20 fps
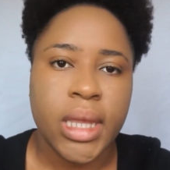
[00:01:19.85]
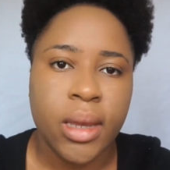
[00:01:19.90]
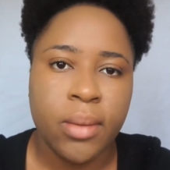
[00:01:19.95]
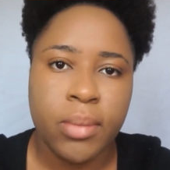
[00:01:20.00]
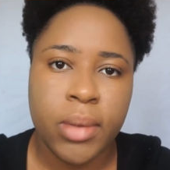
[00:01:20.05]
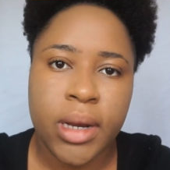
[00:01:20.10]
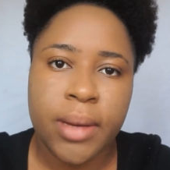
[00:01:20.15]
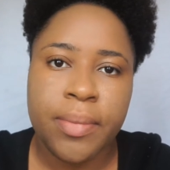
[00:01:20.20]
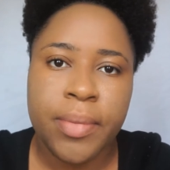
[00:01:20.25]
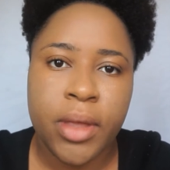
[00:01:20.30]

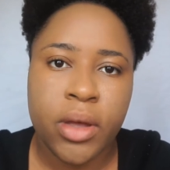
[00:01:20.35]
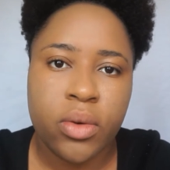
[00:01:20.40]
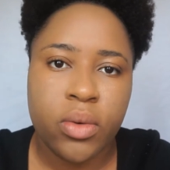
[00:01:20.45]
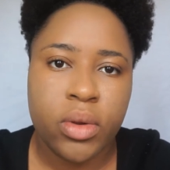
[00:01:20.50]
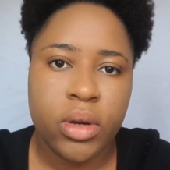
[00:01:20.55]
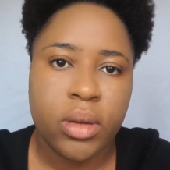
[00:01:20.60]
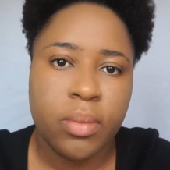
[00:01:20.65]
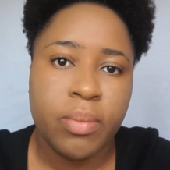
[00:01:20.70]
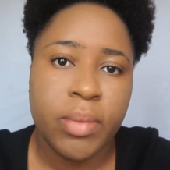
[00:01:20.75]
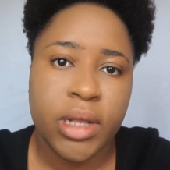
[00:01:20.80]
but I'm not
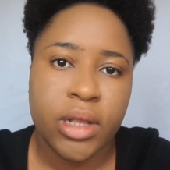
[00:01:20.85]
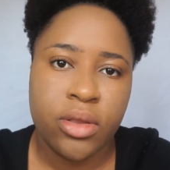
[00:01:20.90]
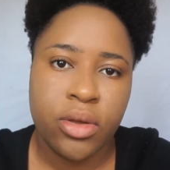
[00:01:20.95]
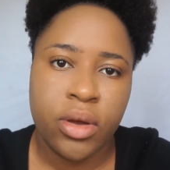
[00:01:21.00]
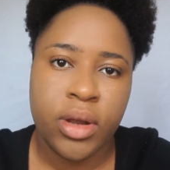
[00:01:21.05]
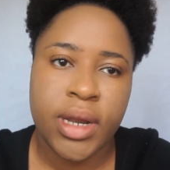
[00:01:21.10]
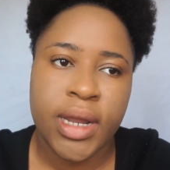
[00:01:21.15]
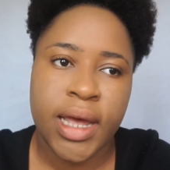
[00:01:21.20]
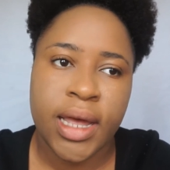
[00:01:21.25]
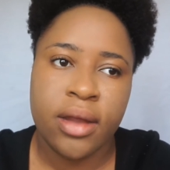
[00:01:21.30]
going to build on
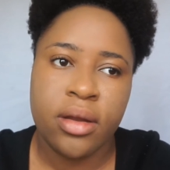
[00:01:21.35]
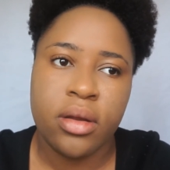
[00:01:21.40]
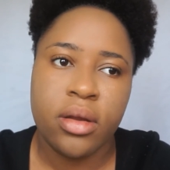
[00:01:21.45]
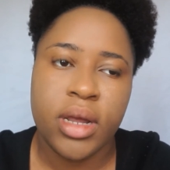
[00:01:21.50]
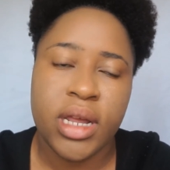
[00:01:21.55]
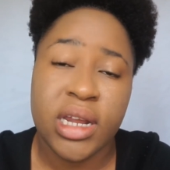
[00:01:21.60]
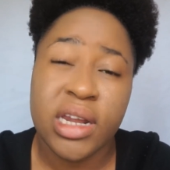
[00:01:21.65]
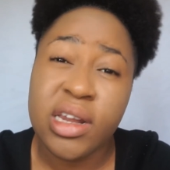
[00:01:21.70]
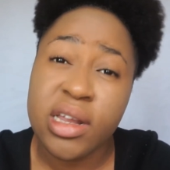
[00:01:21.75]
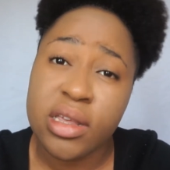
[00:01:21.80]
that
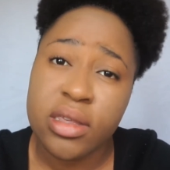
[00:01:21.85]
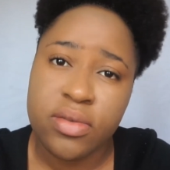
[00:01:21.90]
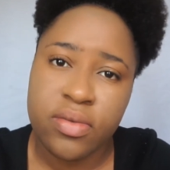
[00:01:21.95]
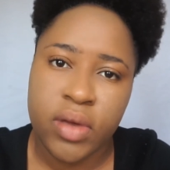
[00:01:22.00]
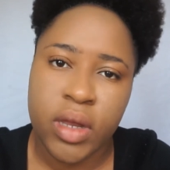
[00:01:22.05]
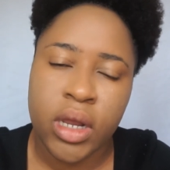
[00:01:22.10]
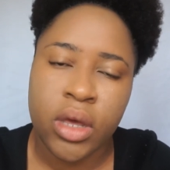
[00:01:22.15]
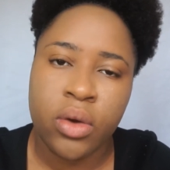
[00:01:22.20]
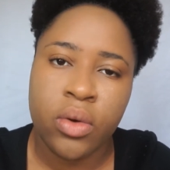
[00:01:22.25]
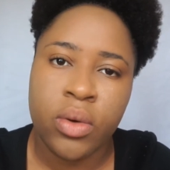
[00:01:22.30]
in this
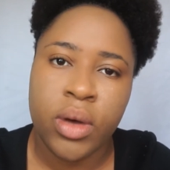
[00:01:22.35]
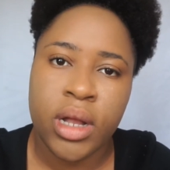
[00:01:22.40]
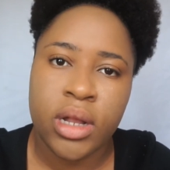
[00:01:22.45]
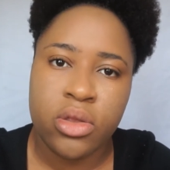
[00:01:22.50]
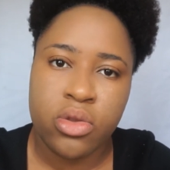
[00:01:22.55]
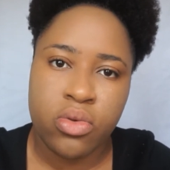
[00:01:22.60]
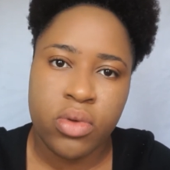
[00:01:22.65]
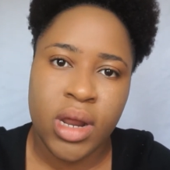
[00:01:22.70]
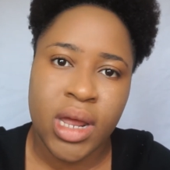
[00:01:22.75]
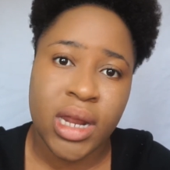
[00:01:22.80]
video. I'll
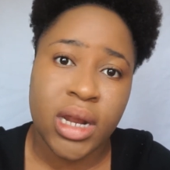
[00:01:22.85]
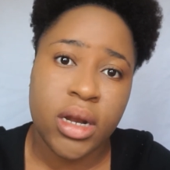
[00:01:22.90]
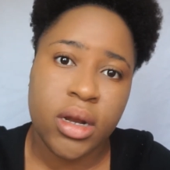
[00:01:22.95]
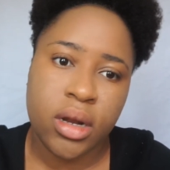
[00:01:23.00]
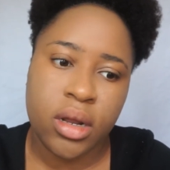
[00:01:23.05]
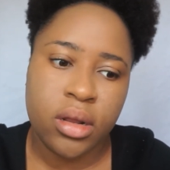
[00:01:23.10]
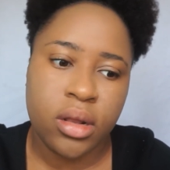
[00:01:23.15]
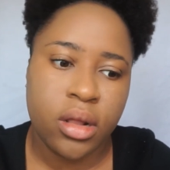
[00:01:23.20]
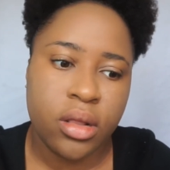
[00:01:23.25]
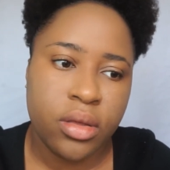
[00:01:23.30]
do that in
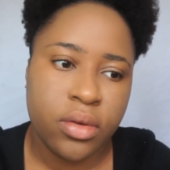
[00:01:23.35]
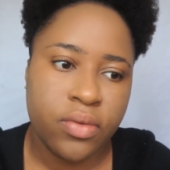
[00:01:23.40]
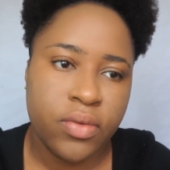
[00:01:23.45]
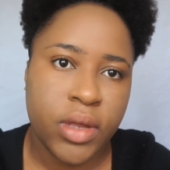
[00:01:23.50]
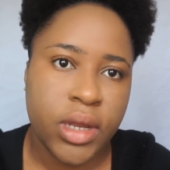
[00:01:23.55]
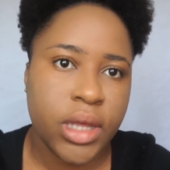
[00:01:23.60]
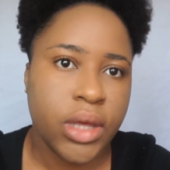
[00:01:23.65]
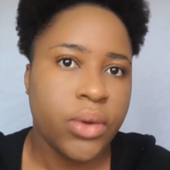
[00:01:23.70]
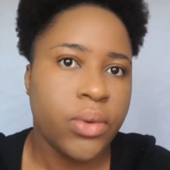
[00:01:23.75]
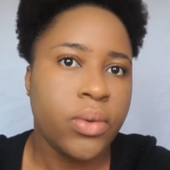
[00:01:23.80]
another
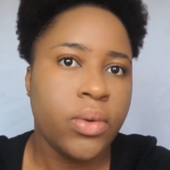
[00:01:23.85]
video.